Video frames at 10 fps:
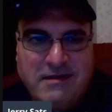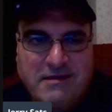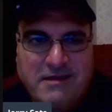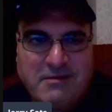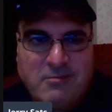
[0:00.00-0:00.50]

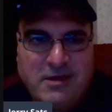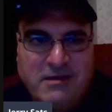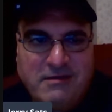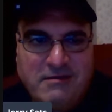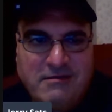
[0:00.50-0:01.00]
I can't wait
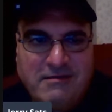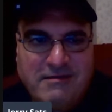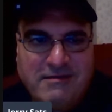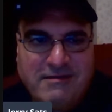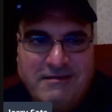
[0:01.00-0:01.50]
either.
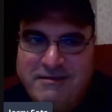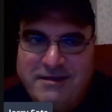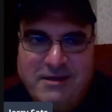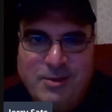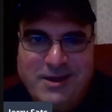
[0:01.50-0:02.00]
Here you
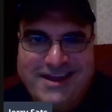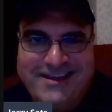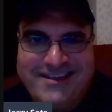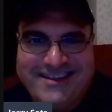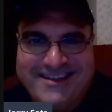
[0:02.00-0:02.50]
go again.